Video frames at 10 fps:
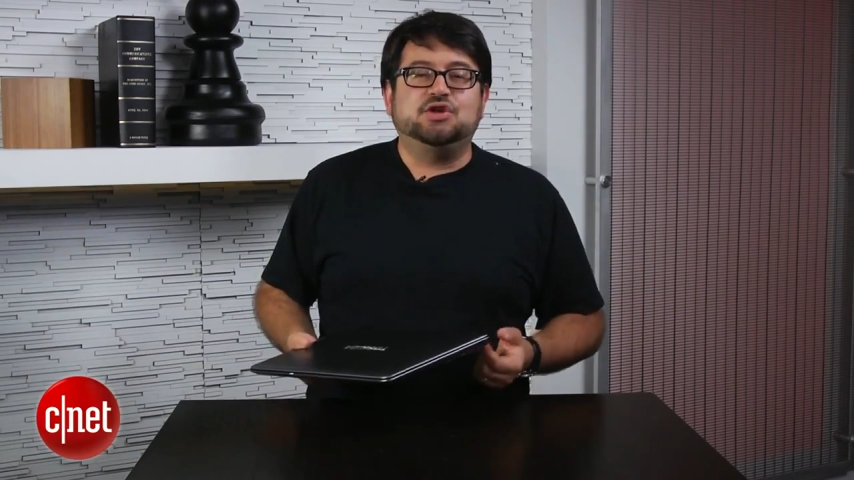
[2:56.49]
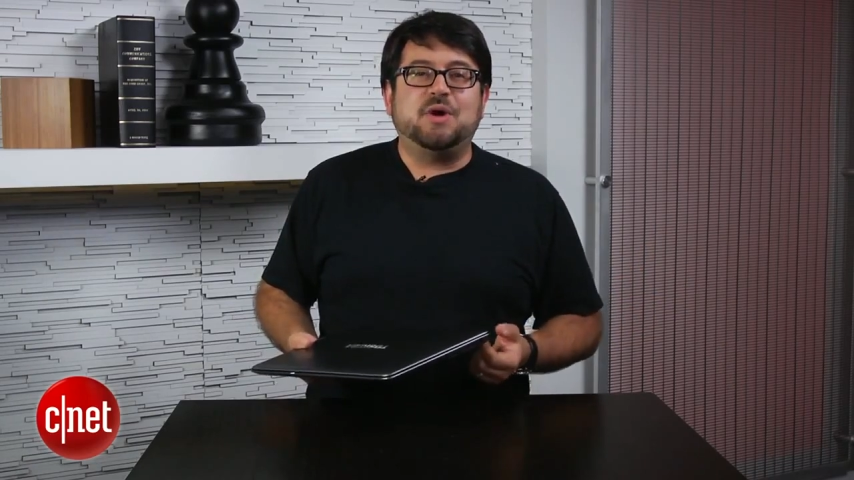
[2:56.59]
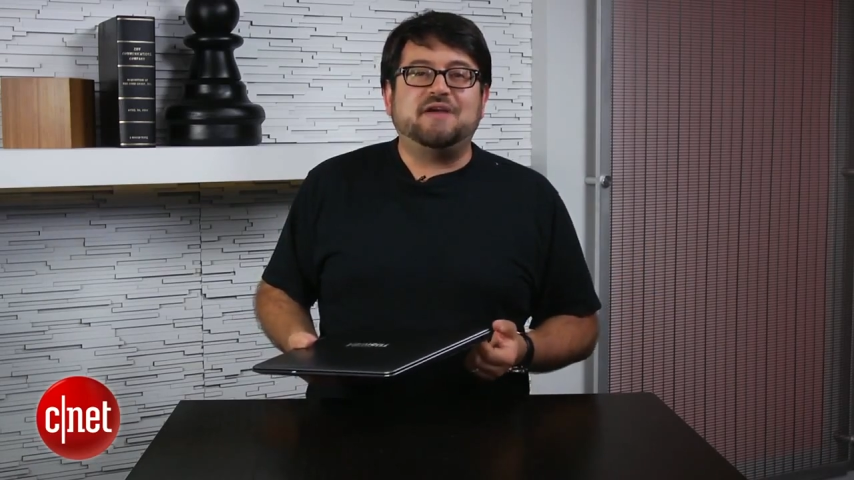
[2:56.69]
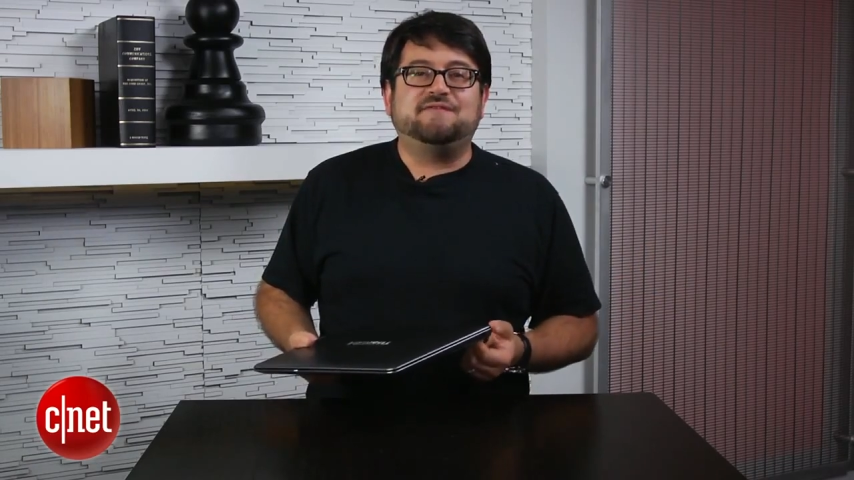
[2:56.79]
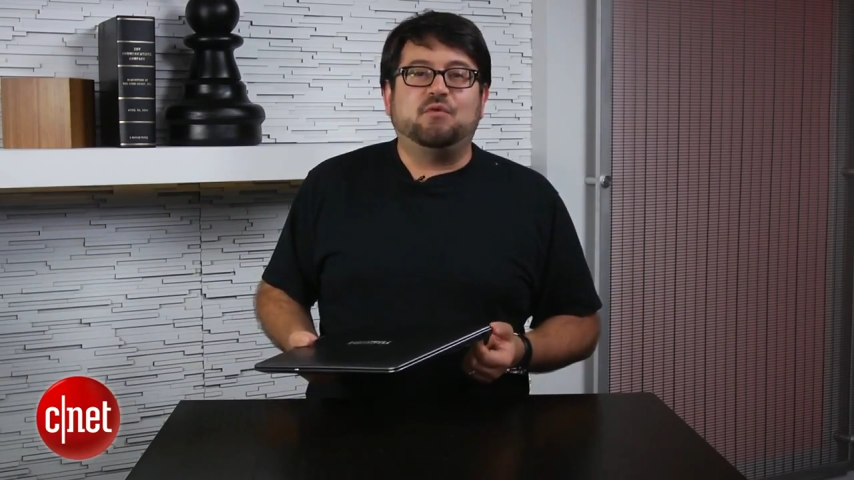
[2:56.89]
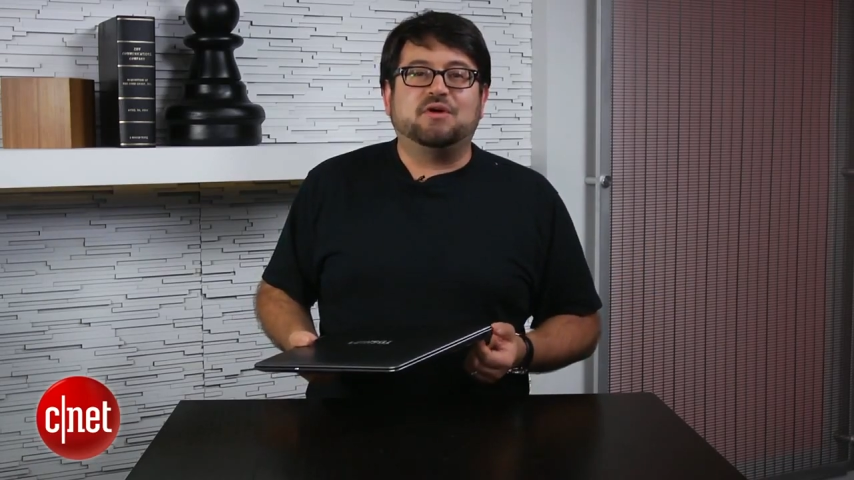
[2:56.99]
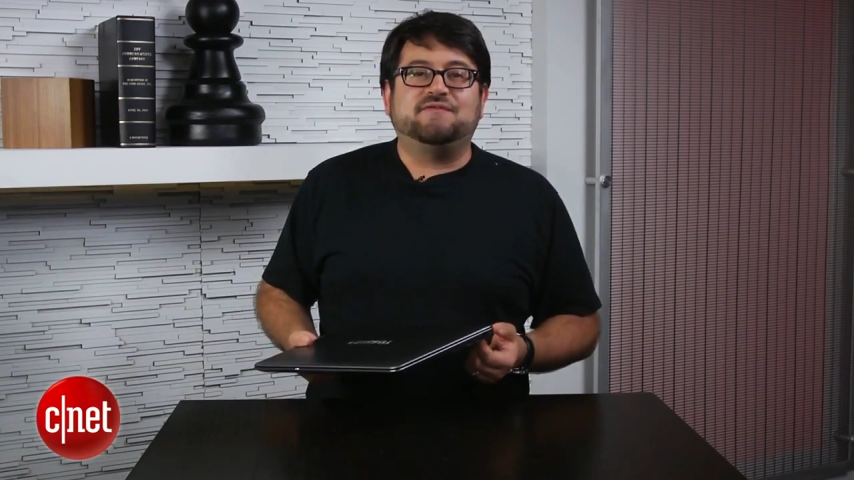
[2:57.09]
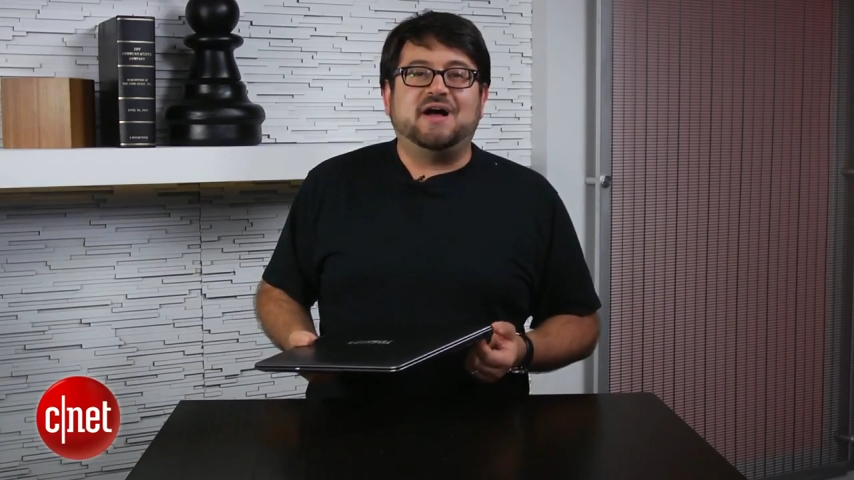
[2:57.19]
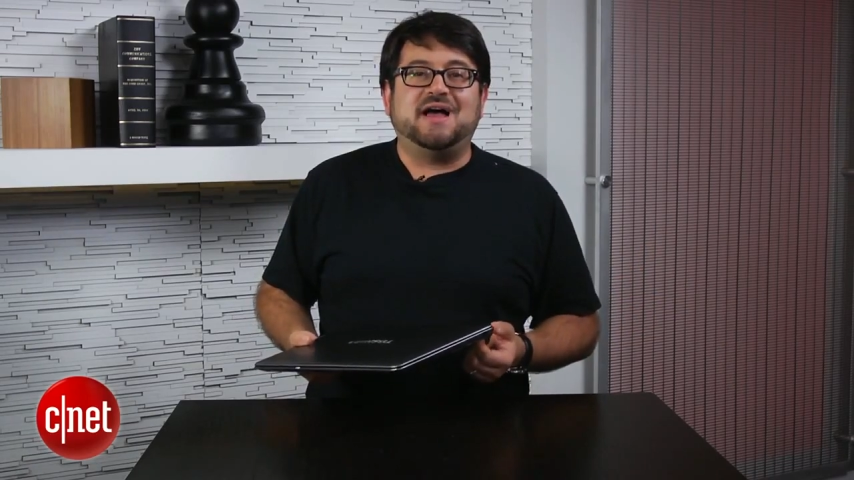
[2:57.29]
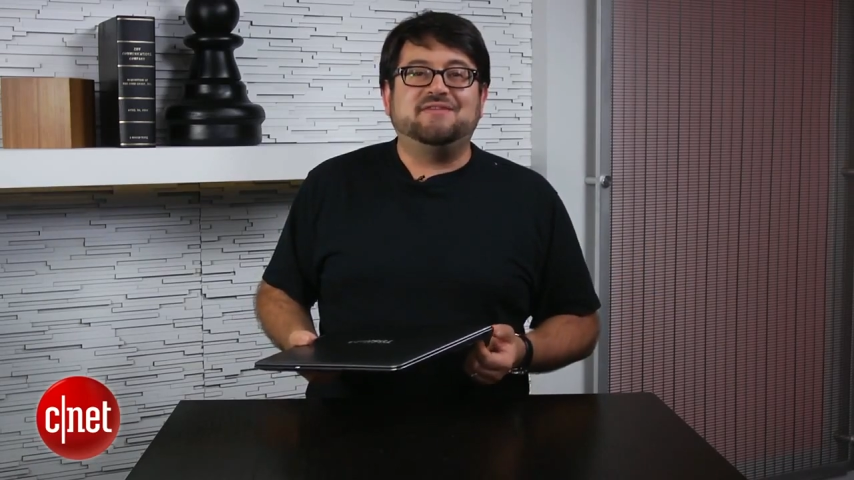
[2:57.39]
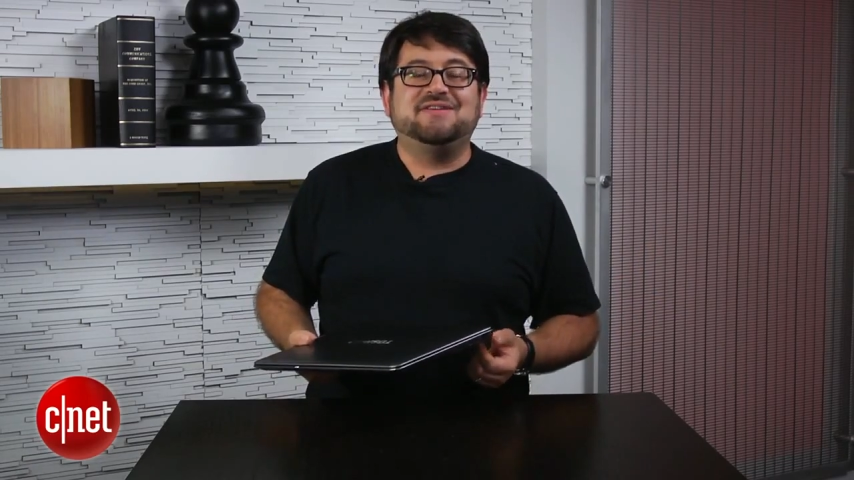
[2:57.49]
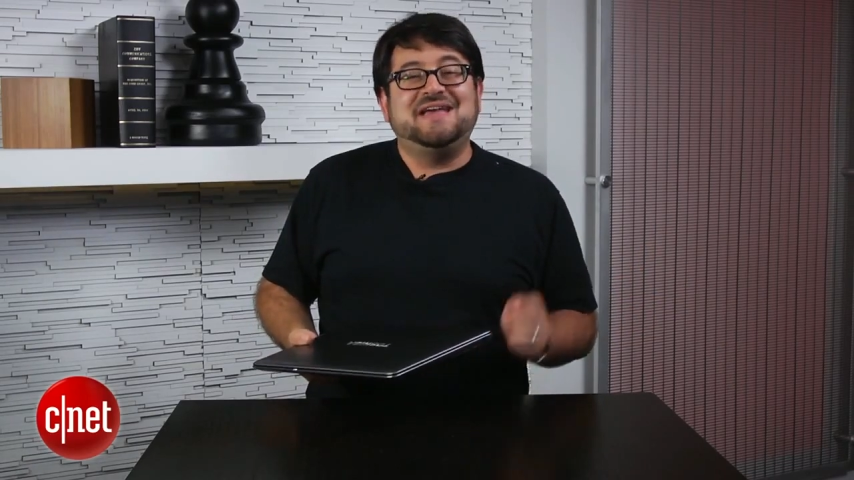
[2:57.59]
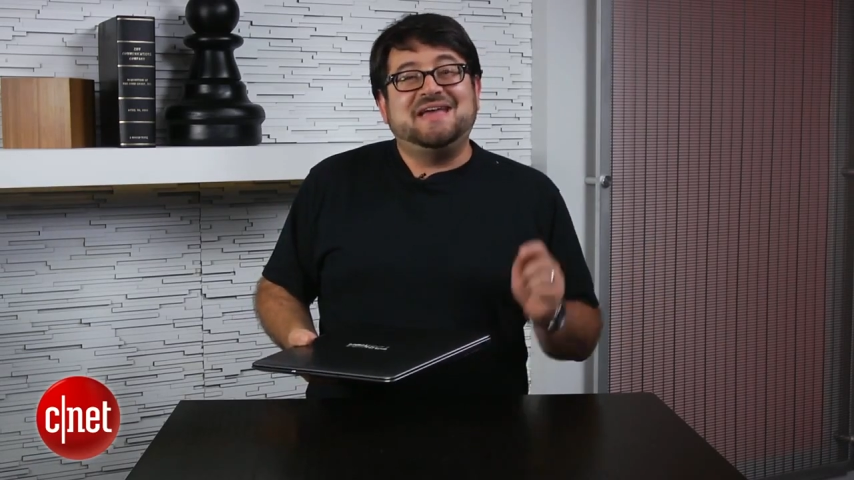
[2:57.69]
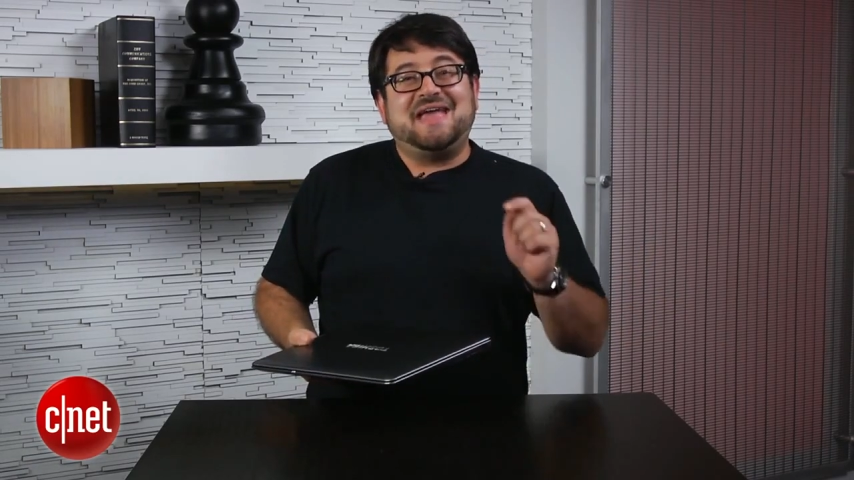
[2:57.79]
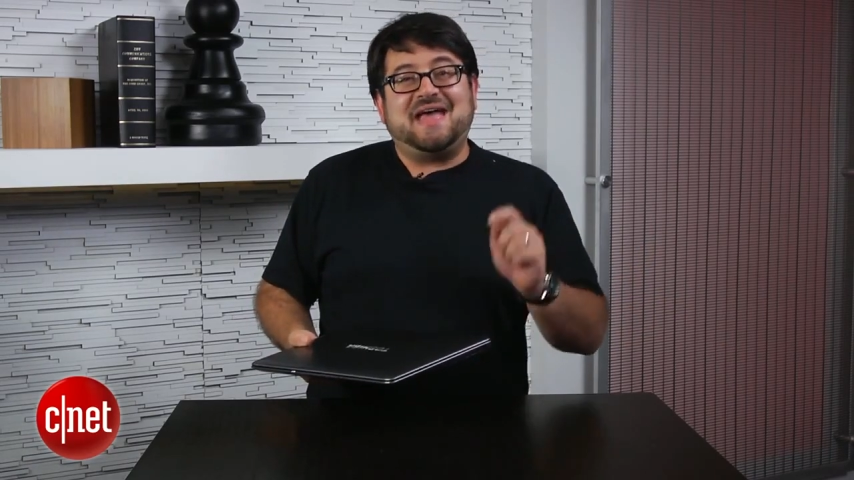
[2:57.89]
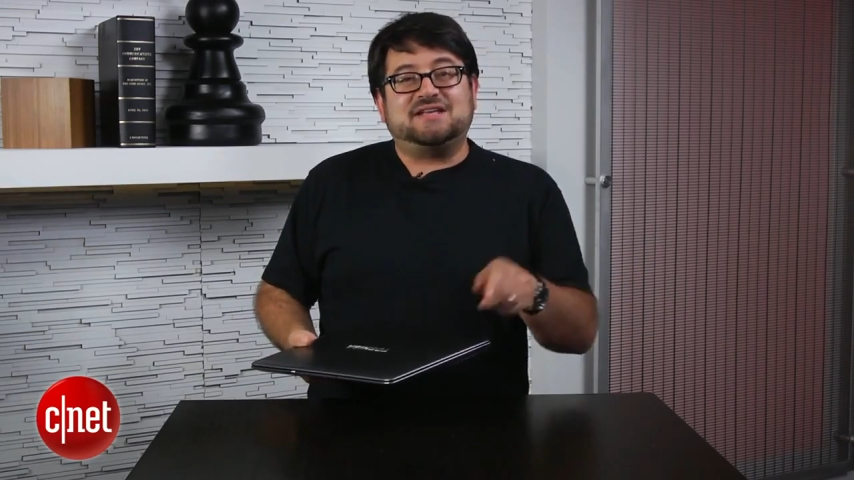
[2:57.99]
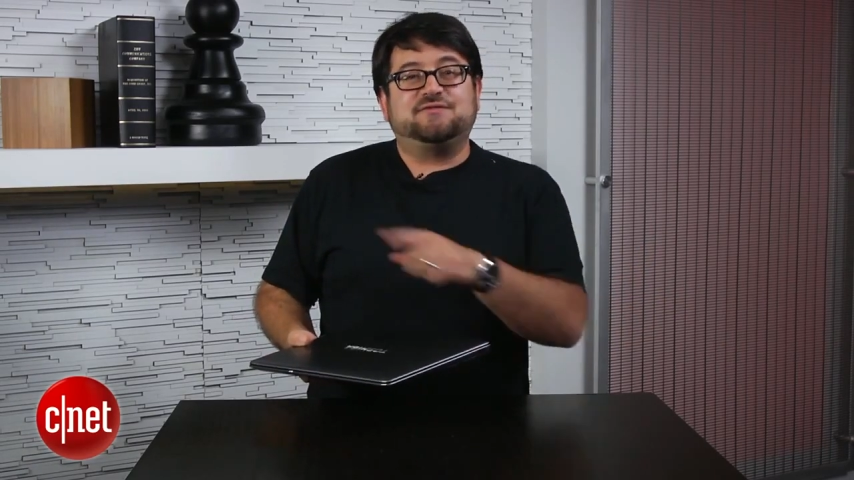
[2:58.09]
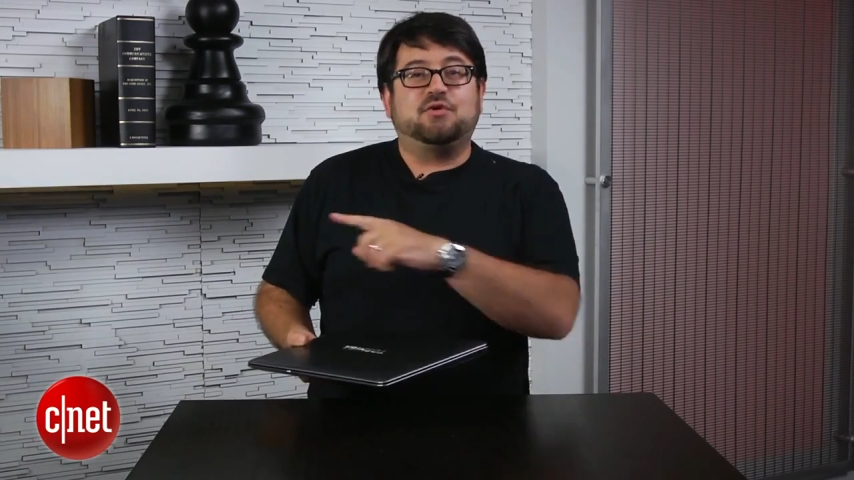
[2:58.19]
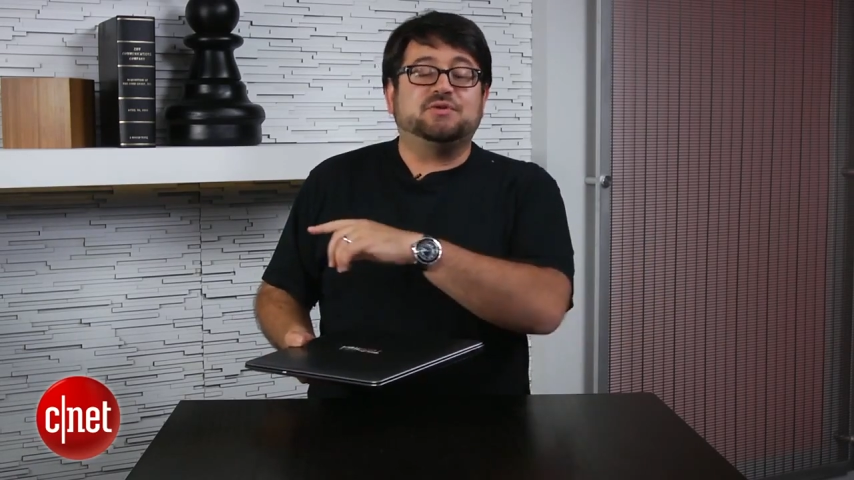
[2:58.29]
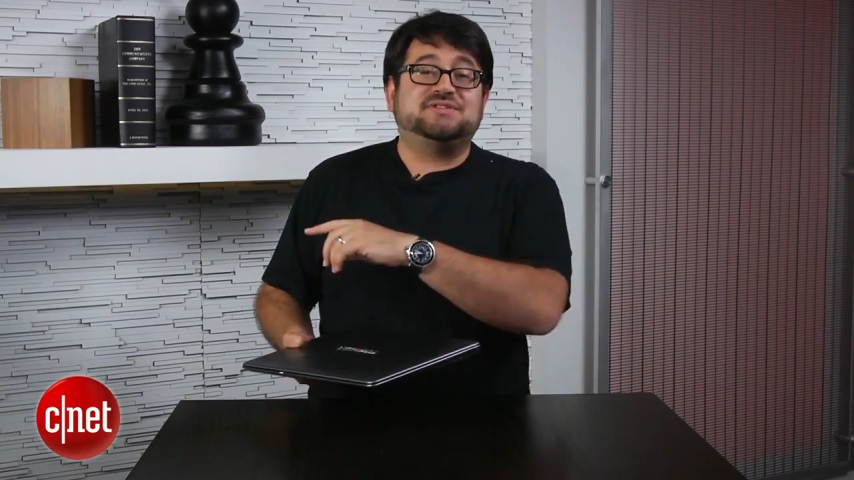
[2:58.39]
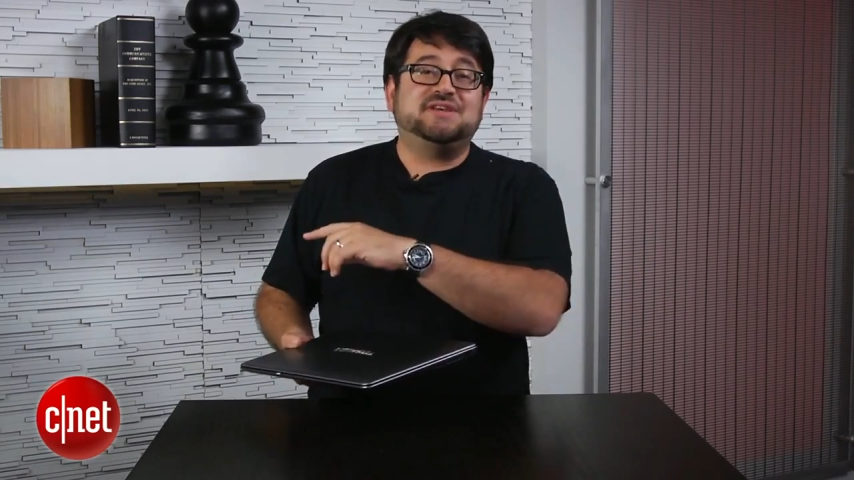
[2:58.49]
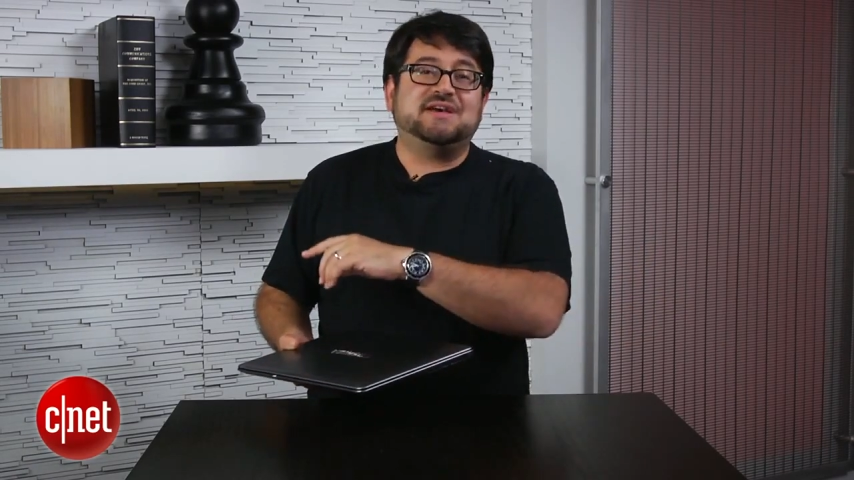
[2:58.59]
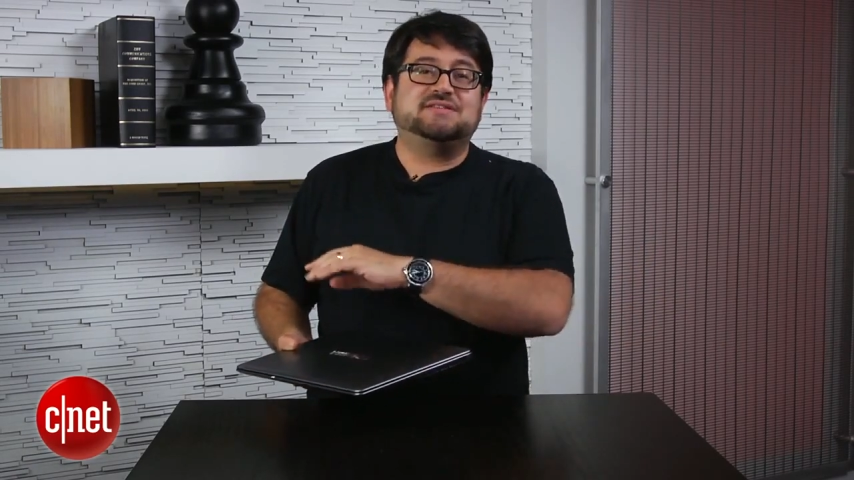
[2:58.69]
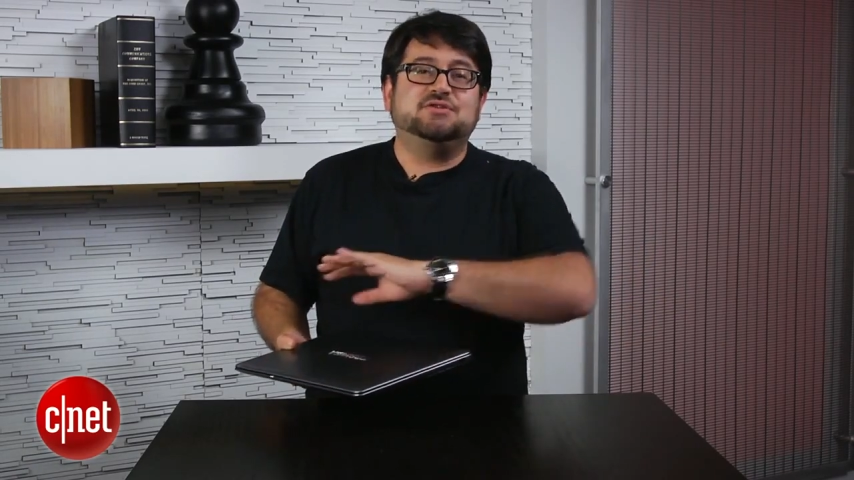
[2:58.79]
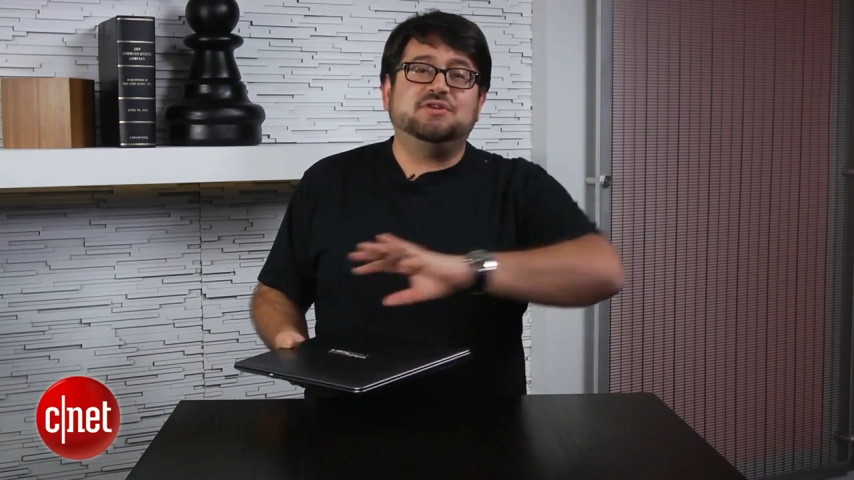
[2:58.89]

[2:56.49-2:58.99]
U845 S406.